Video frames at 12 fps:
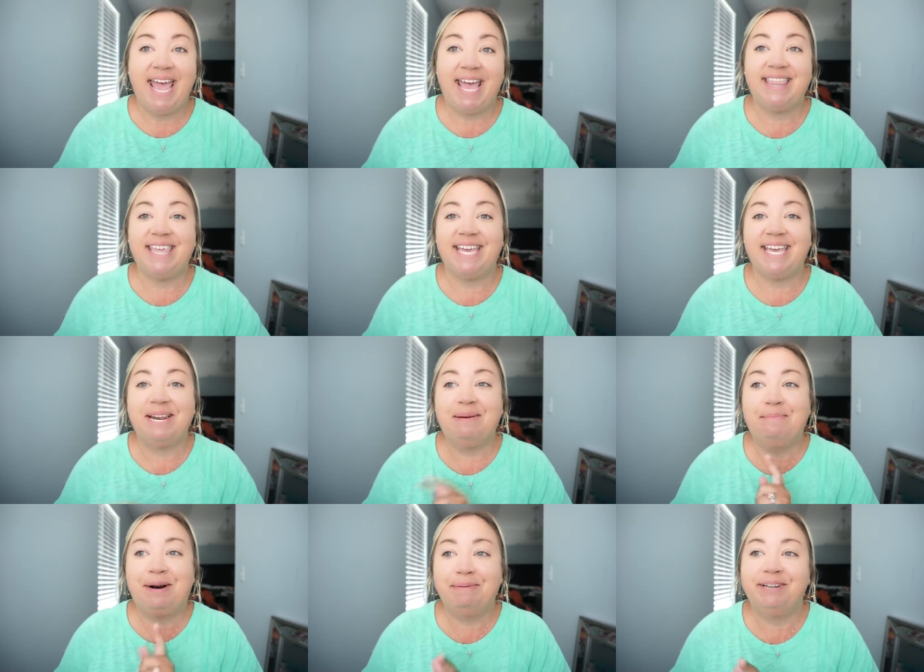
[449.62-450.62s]
and
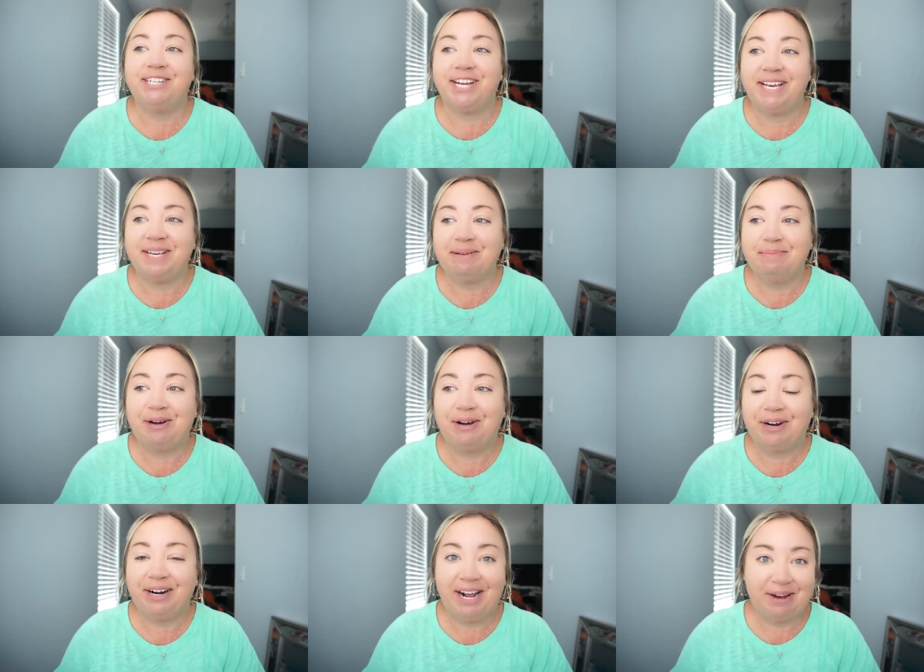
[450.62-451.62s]
then Mom and Jacob
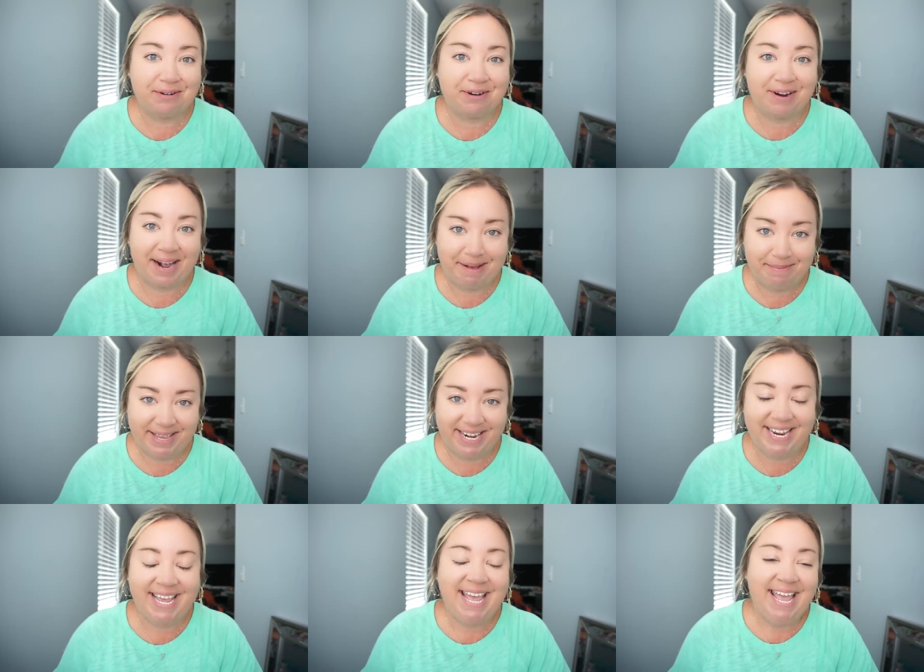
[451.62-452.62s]
are out
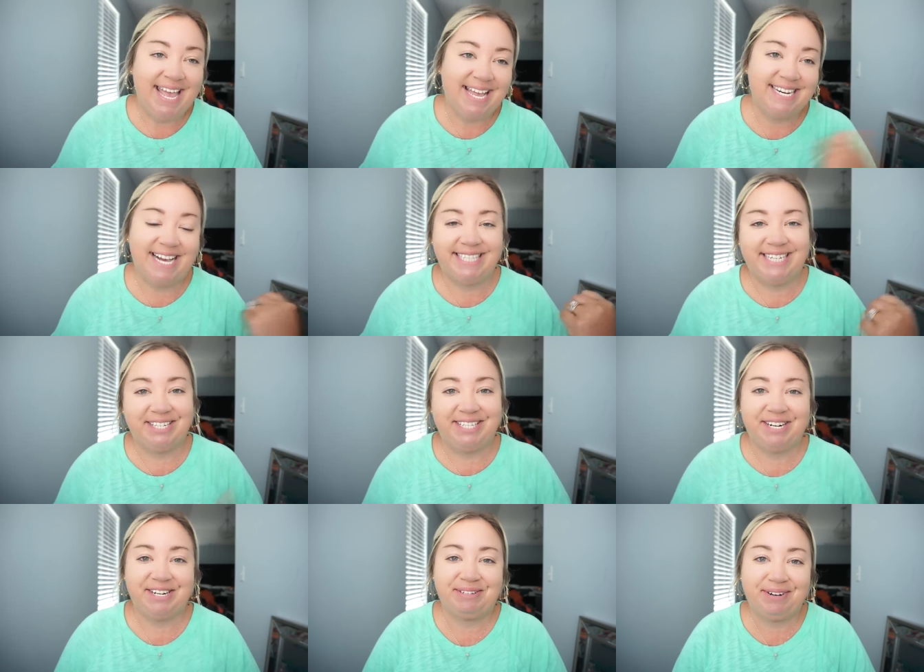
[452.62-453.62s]
crabbing and Dad's
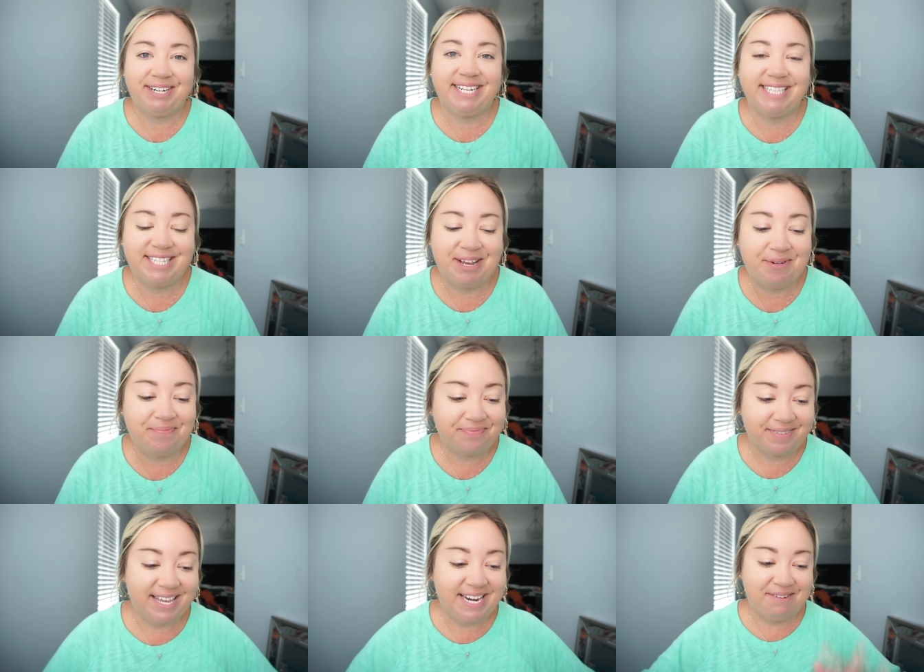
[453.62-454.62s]
downstairs working. So
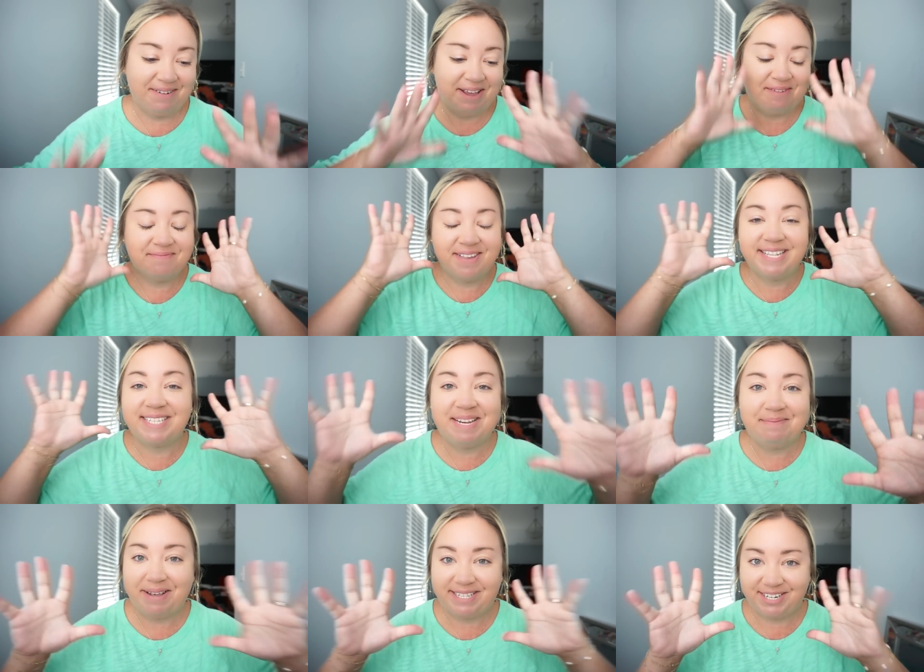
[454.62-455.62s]
anyway, it's going
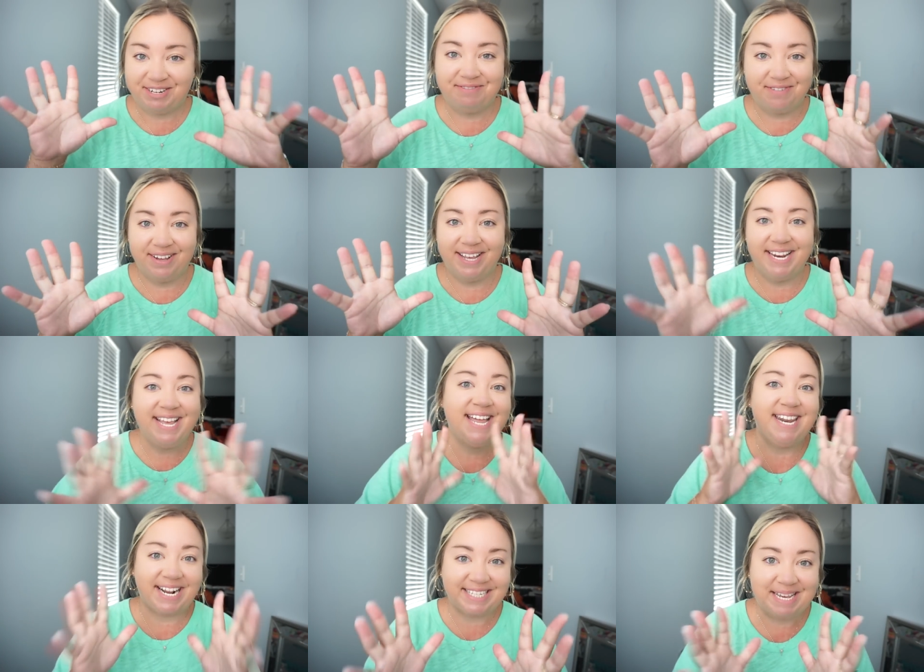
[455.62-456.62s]
to be such a fun
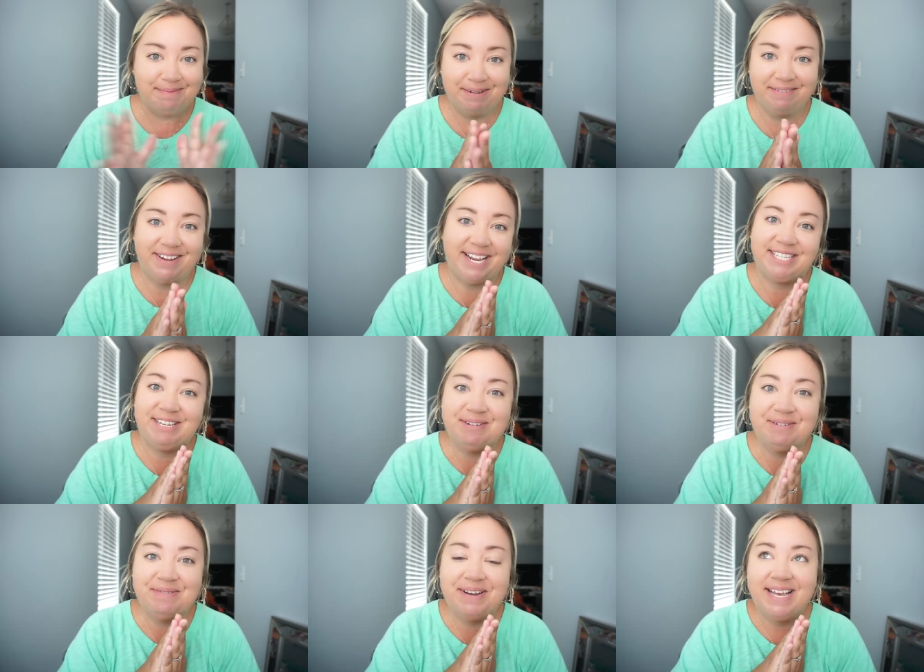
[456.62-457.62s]
next couple of days
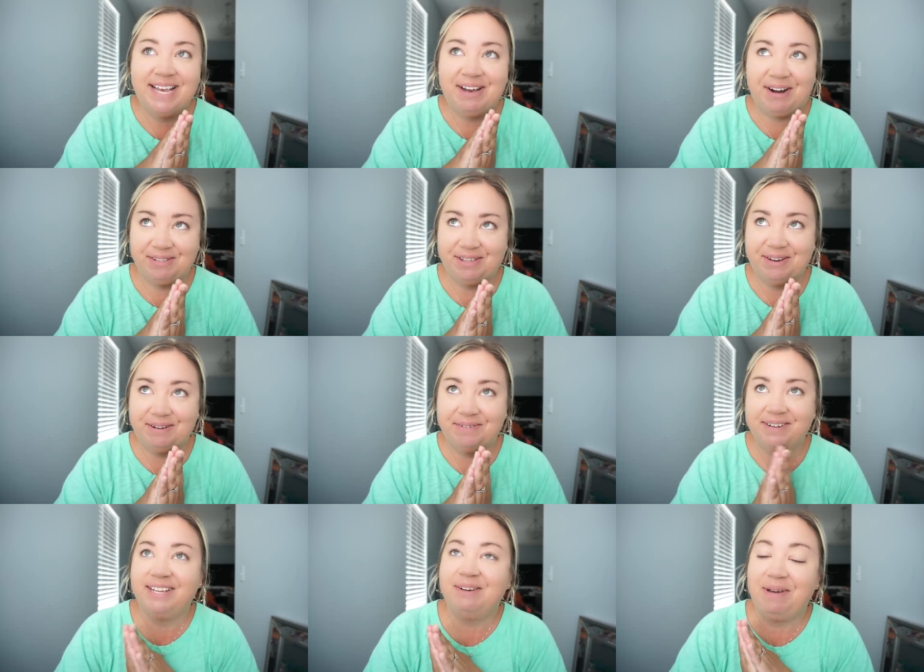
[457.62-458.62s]
too,
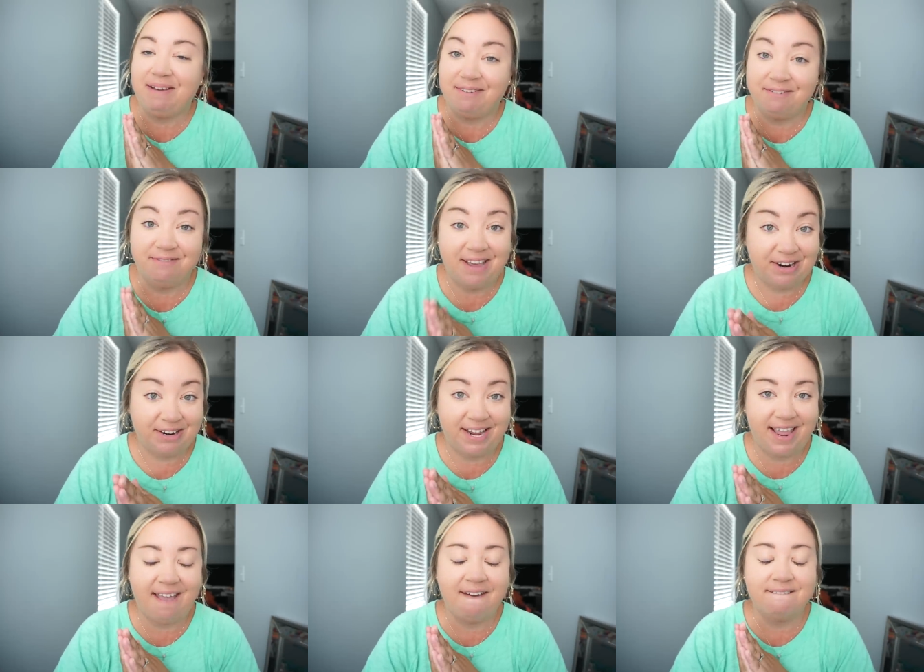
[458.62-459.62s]
although we have a
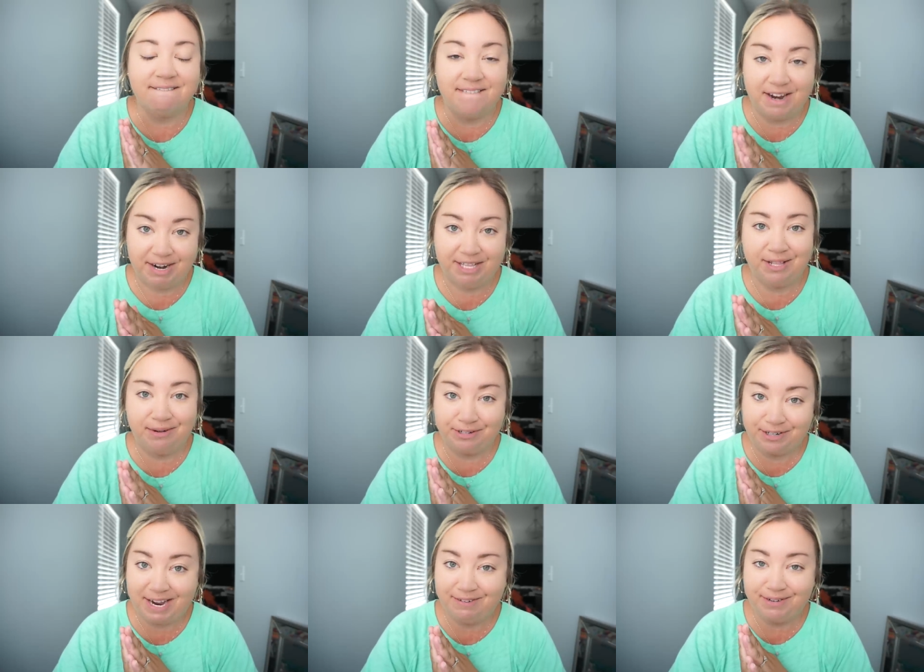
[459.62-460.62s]
very long
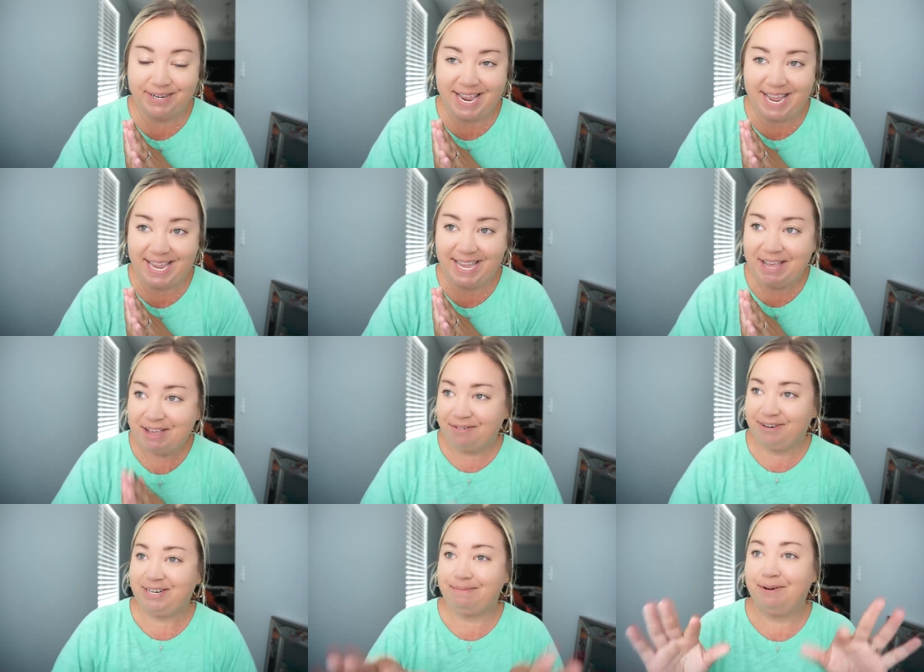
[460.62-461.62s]
travel day,
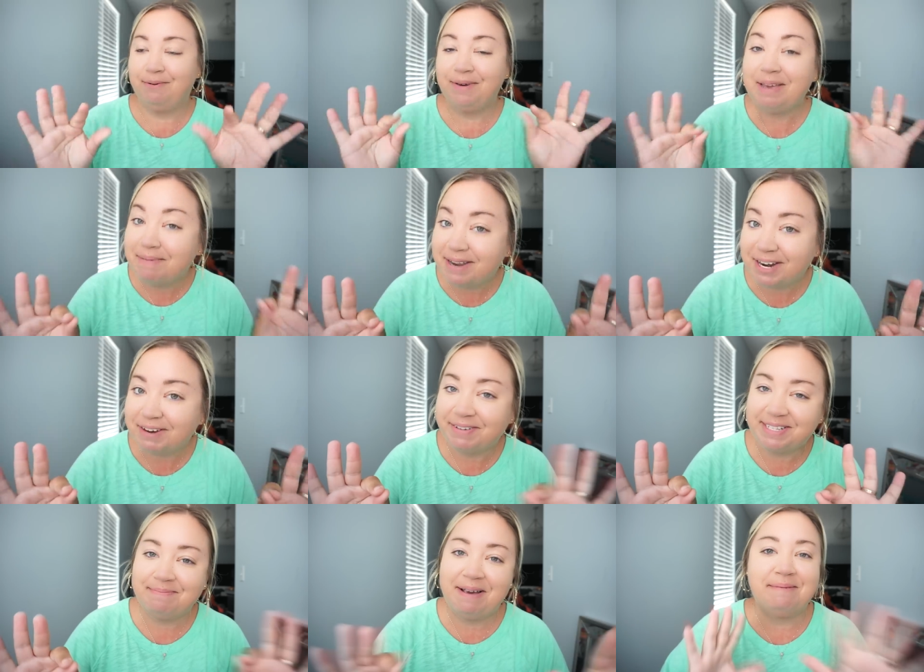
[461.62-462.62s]
which I'm a wee bit
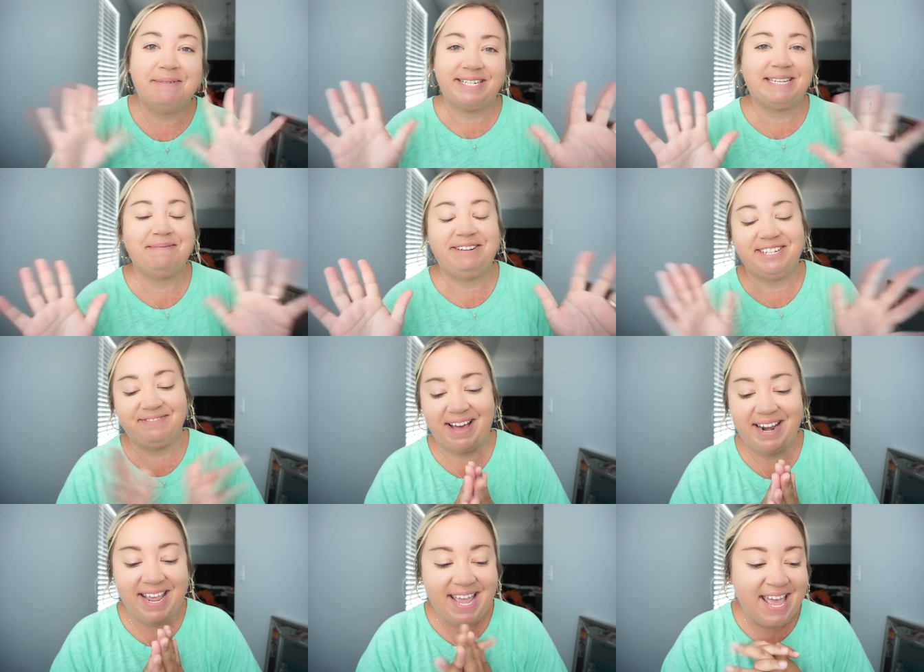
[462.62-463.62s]
nervous about, but it's gonna be just
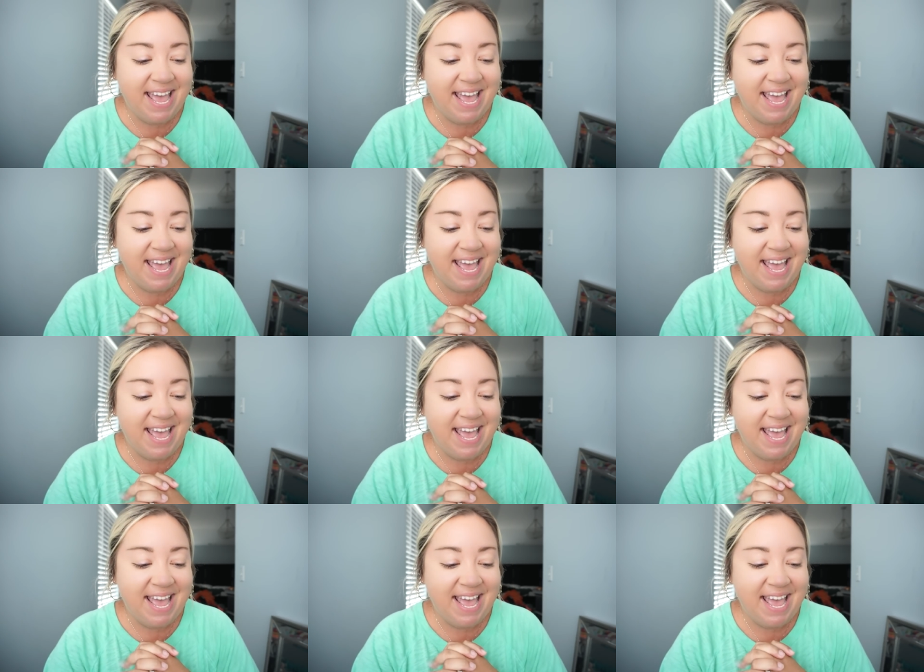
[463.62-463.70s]
fine.